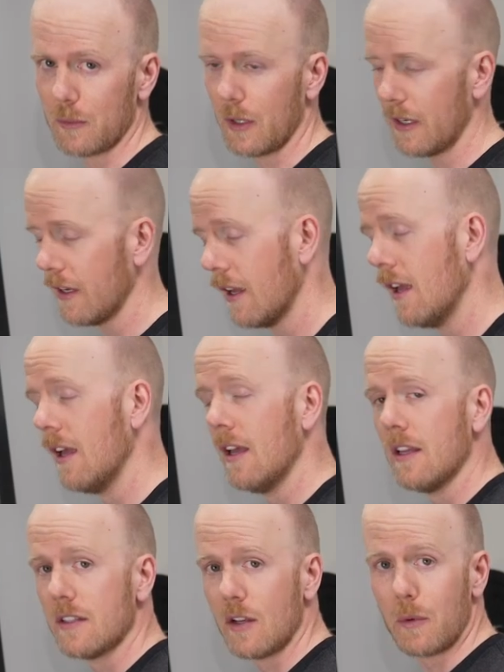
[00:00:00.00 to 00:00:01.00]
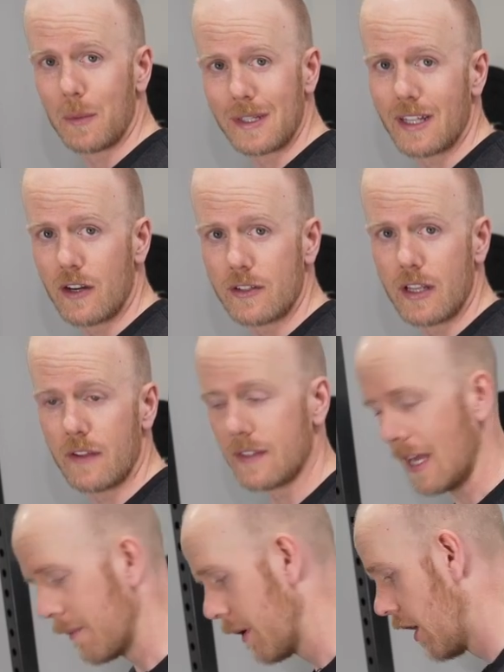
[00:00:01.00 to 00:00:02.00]
would. So when we set ourselves
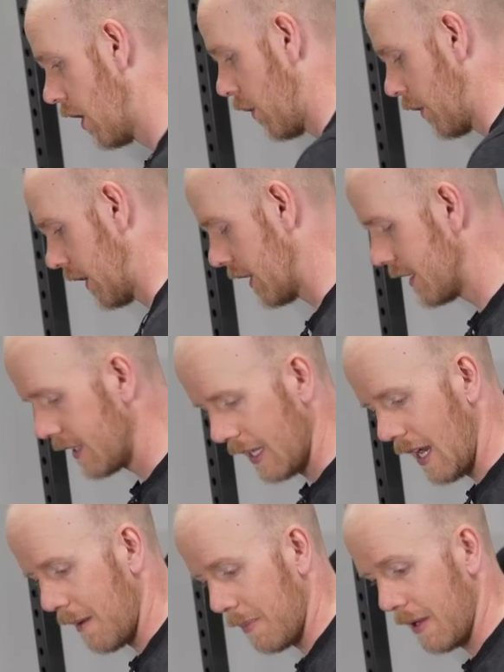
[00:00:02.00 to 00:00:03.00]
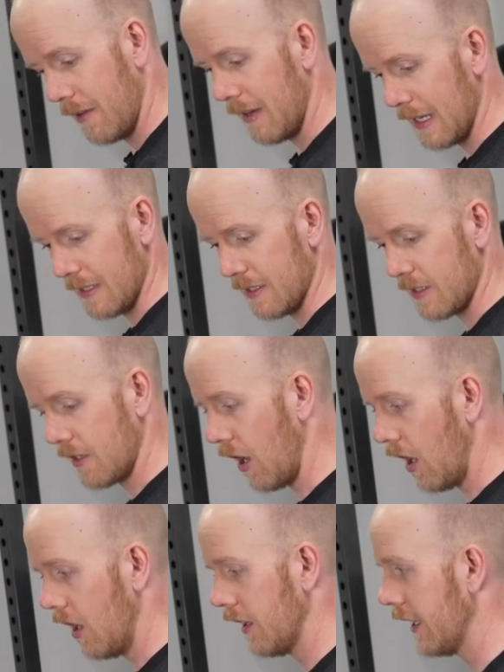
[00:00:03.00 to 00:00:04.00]
up, we're gonna sit up nice and
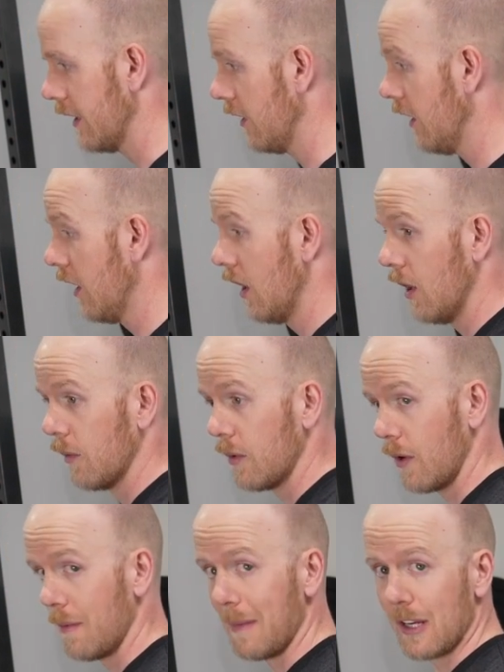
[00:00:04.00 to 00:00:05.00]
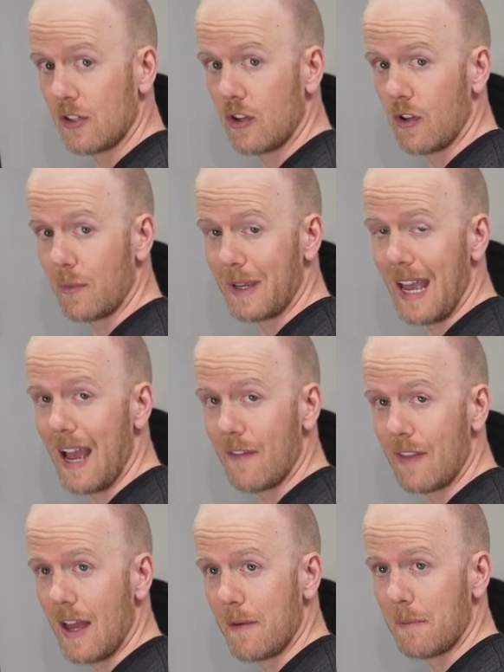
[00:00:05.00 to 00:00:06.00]
tall here. We wanna make sure that we have
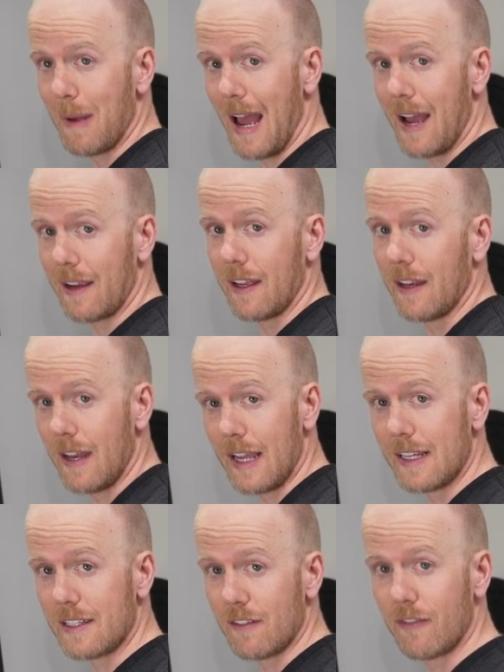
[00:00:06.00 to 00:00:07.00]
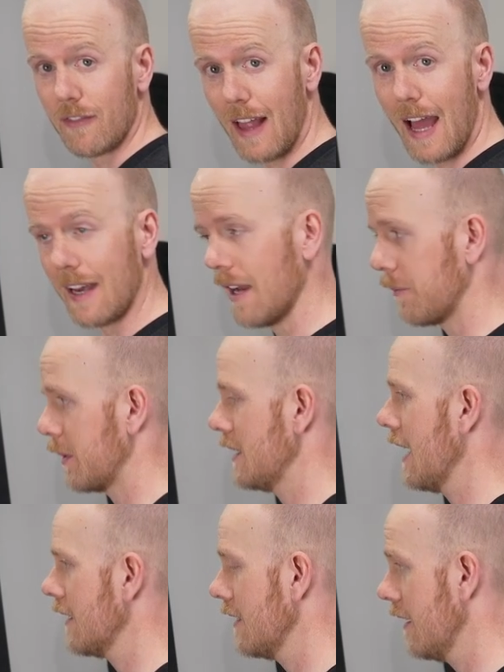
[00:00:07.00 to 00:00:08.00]
that back nice and flat and
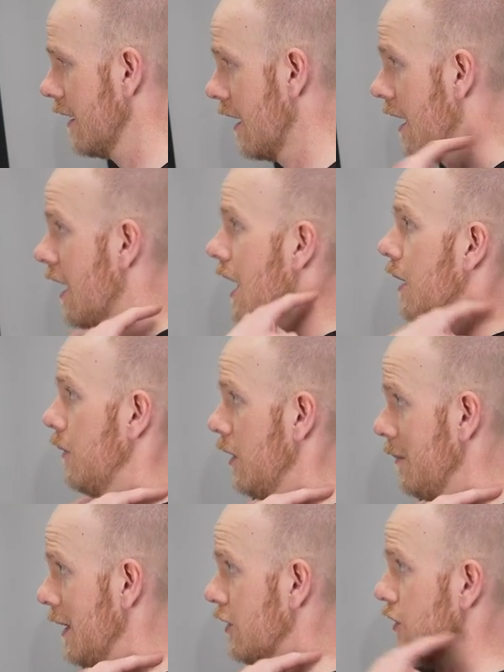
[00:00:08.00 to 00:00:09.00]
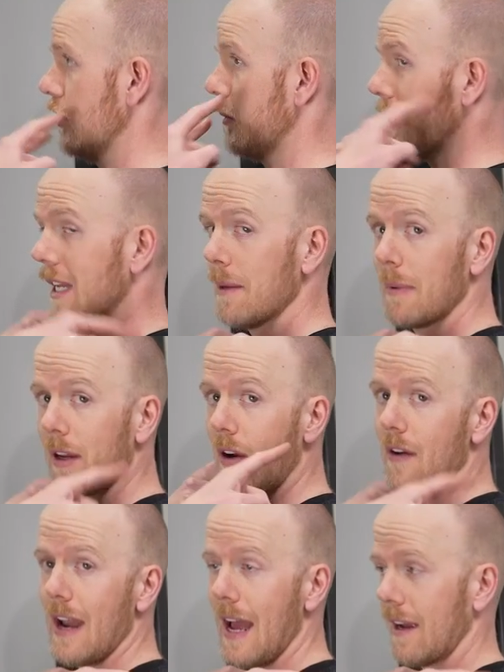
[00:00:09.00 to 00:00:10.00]
protected. We wanna make sure that we're keeping our
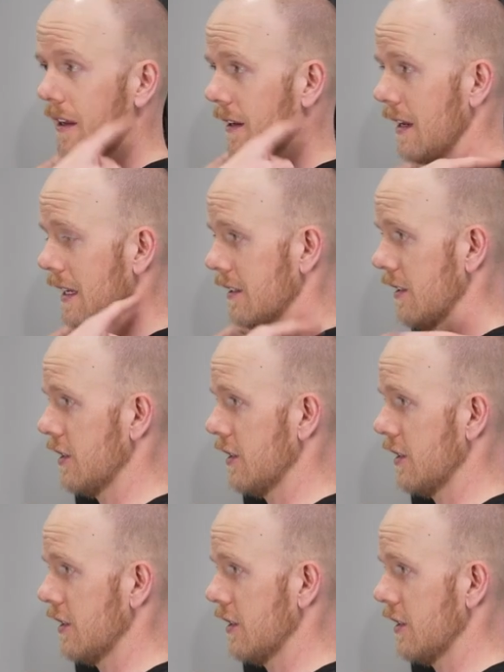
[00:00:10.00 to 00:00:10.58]
neck nice and